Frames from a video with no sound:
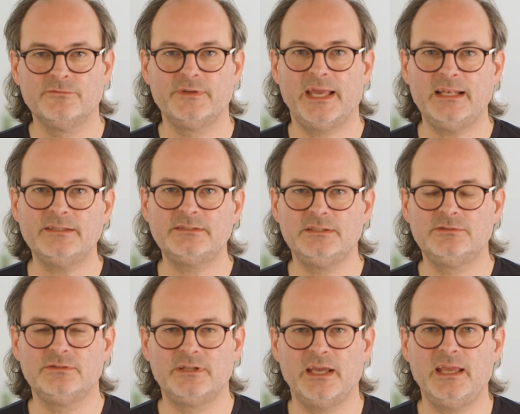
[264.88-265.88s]
The reality
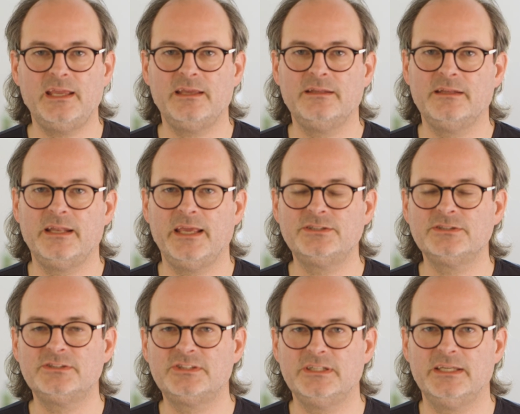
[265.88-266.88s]
today in an
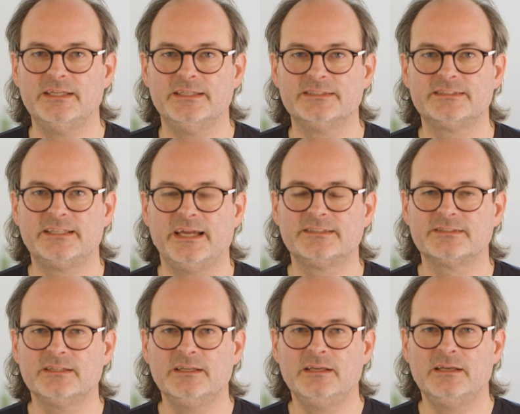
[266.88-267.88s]
agency is that